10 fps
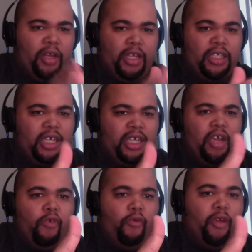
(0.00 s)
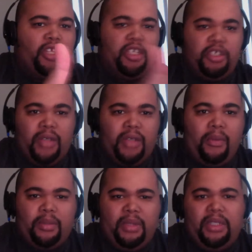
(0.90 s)
his recent issues.
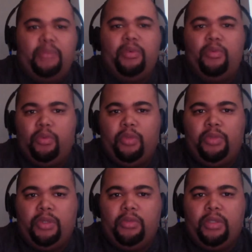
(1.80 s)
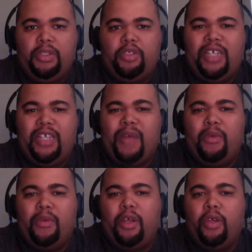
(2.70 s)
Obviously, we've seen what's been transpired
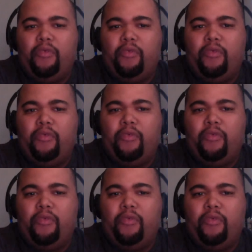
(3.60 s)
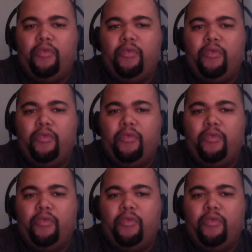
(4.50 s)
with Hogan recently. Roddy